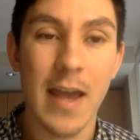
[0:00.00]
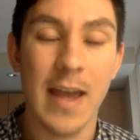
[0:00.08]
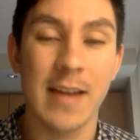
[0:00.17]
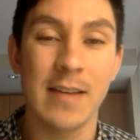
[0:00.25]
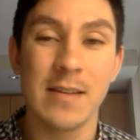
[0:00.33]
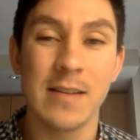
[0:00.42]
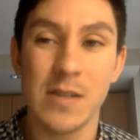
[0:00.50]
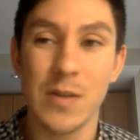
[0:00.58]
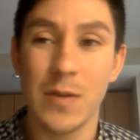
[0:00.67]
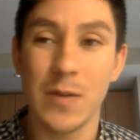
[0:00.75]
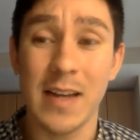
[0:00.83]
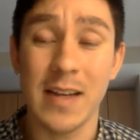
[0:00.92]
And
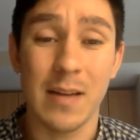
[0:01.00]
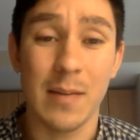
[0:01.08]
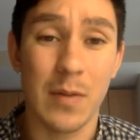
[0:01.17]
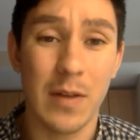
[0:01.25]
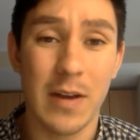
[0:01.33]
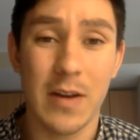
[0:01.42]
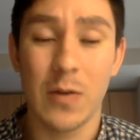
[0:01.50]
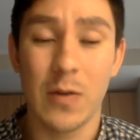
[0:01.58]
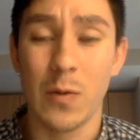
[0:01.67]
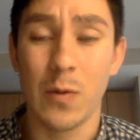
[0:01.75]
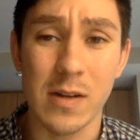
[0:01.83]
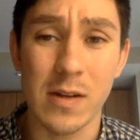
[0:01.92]
so that a player
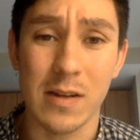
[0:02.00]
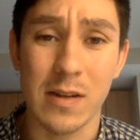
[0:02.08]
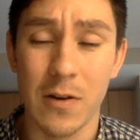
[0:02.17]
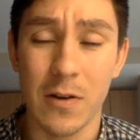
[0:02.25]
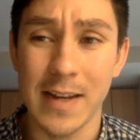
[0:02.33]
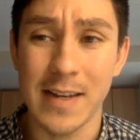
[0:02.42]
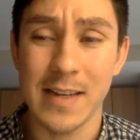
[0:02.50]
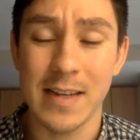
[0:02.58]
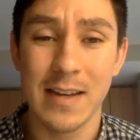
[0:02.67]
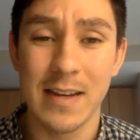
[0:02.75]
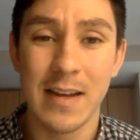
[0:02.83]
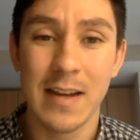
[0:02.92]
who wants to learn it
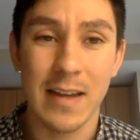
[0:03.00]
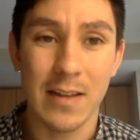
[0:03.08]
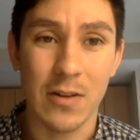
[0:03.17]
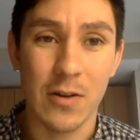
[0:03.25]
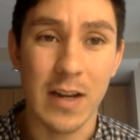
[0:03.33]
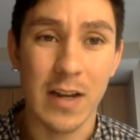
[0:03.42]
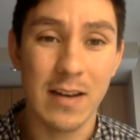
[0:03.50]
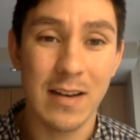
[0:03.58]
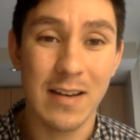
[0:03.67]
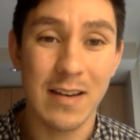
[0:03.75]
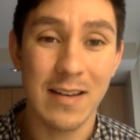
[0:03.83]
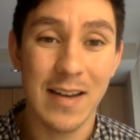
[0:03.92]
can learn it
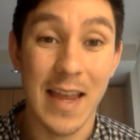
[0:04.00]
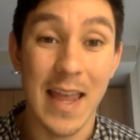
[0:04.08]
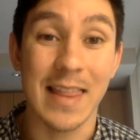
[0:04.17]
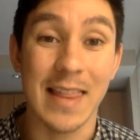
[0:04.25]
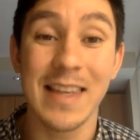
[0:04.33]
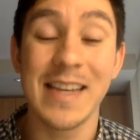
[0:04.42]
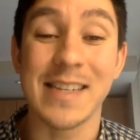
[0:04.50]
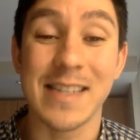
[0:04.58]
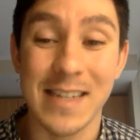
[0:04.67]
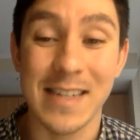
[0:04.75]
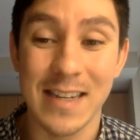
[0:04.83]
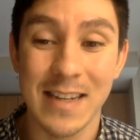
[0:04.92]
at
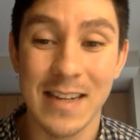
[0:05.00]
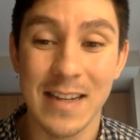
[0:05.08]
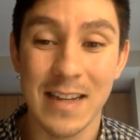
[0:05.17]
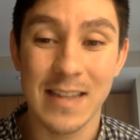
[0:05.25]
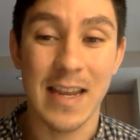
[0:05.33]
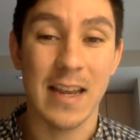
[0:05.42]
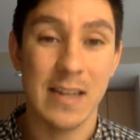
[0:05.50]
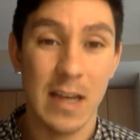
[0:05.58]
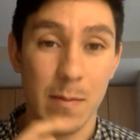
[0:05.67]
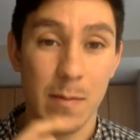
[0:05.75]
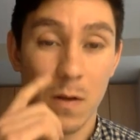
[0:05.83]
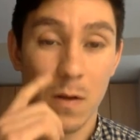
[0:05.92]
least 10
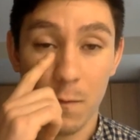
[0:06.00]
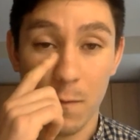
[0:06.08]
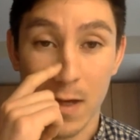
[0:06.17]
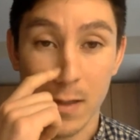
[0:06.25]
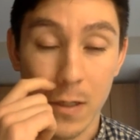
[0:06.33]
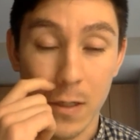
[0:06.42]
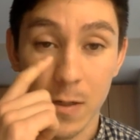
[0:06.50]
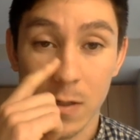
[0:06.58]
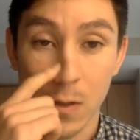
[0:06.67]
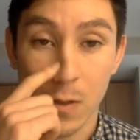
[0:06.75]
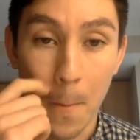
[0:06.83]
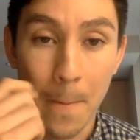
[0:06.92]
times faster.
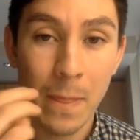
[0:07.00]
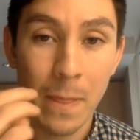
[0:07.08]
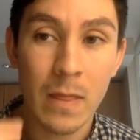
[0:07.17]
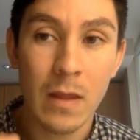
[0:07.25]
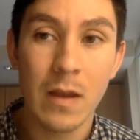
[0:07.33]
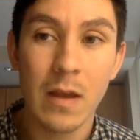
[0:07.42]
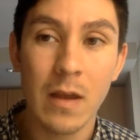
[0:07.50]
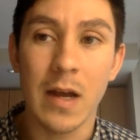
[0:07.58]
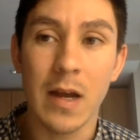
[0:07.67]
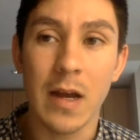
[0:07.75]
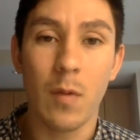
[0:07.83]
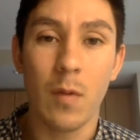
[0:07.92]
So
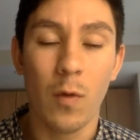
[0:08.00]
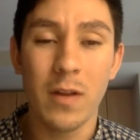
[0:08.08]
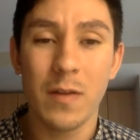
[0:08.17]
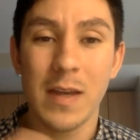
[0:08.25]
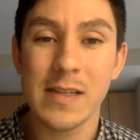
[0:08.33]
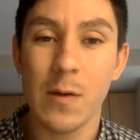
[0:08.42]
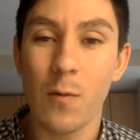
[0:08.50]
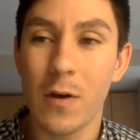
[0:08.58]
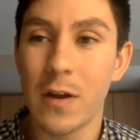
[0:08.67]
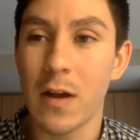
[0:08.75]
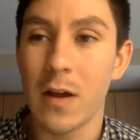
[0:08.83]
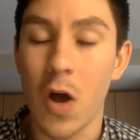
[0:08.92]
um, one of the things I want
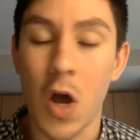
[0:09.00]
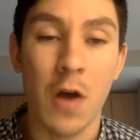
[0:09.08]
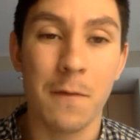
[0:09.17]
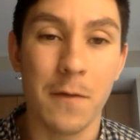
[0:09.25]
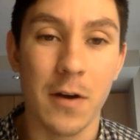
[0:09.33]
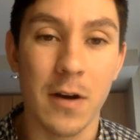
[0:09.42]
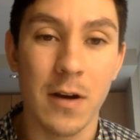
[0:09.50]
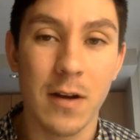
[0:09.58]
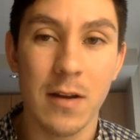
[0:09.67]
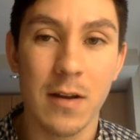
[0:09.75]
to offer